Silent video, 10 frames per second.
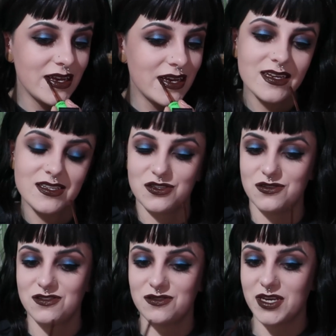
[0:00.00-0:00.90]
It
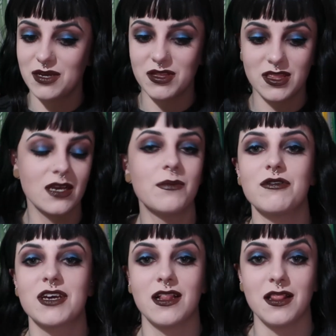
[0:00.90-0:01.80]
does make me think about
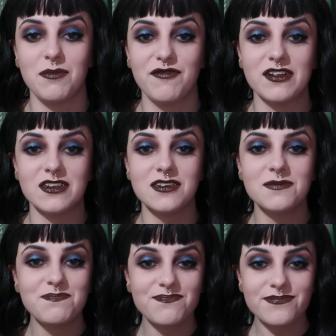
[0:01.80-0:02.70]
getting lip filler,
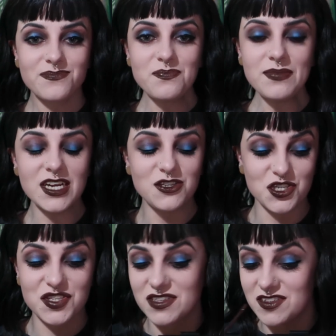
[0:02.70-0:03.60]

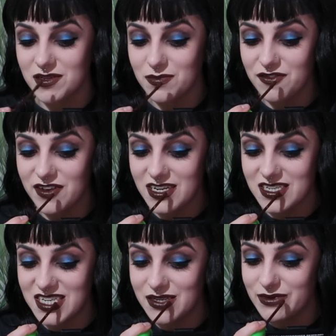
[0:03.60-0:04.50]
just for the simple fact
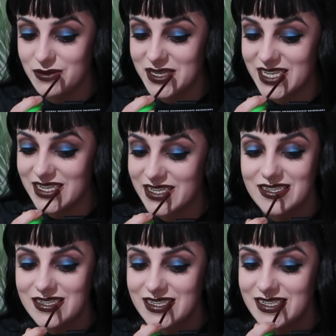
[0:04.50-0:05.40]
it would make
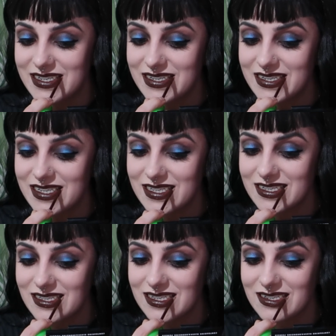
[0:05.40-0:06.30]
doing eyelid
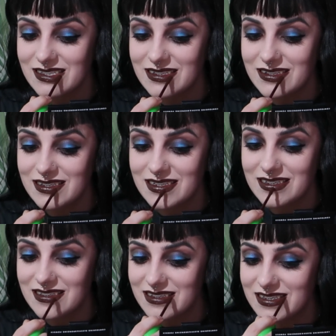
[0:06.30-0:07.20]
6 so much
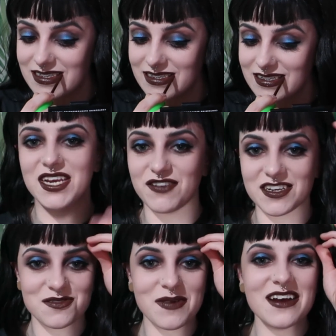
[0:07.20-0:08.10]
easier. If I
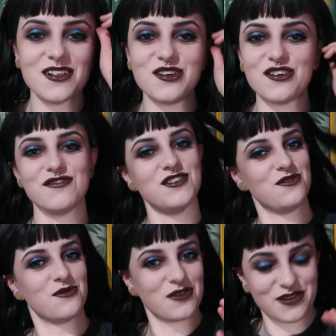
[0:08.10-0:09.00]
smile enough, you
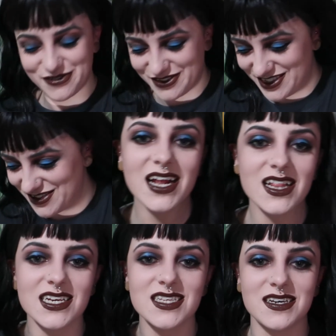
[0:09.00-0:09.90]
won't notice. I
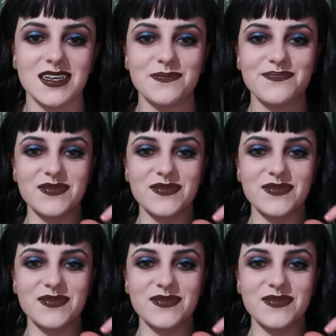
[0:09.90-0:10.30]
like that.